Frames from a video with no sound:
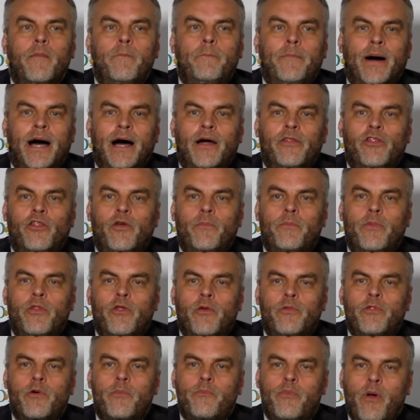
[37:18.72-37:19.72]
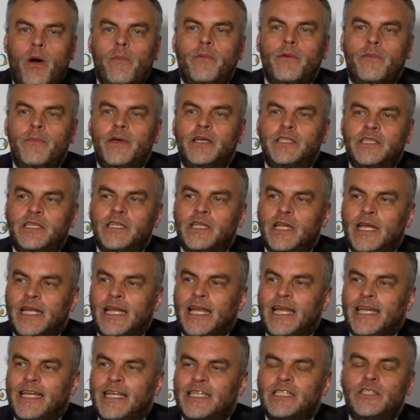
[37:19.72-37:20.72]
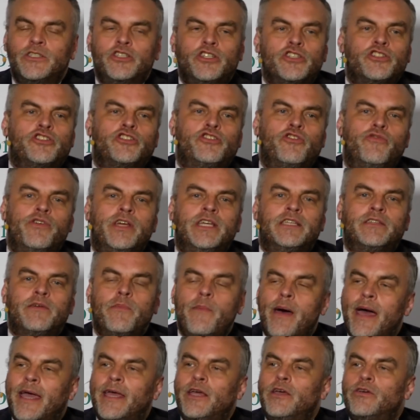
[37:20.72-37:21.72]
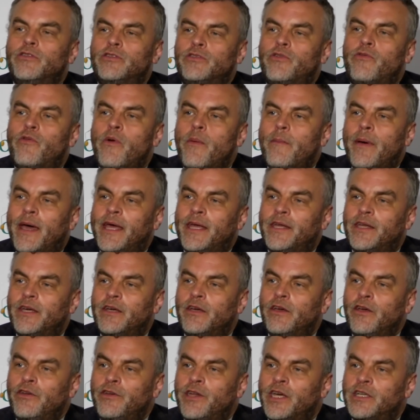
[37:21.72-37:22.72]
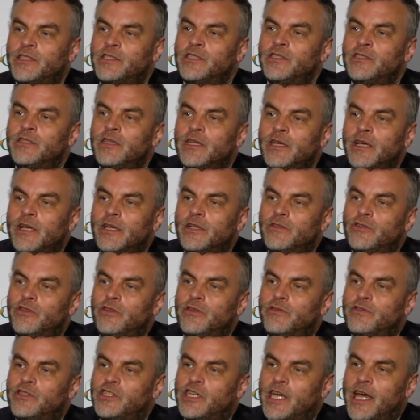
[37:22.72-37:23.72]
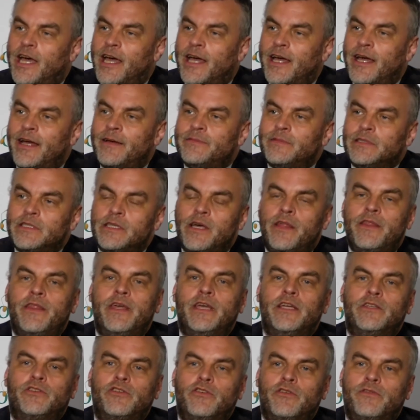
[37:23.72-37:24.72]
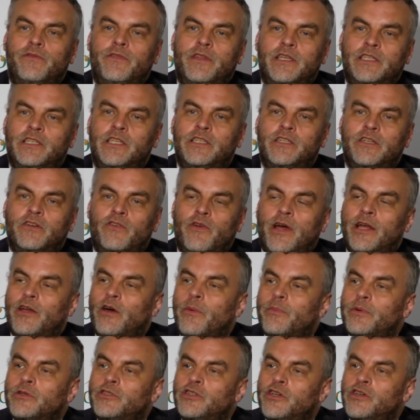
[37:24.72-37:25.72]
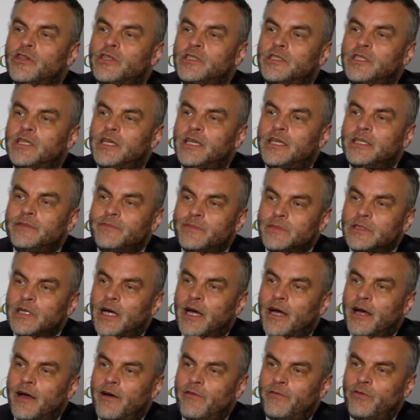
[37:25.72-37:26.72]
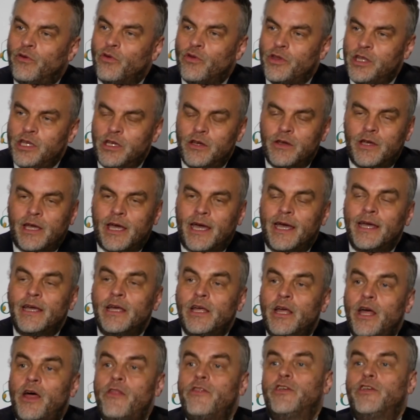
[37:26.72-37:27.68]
But the problem is it isn't just Theresa May who's a Remainer who doesn't sort of share the sort of this is a great opportunity for the UK.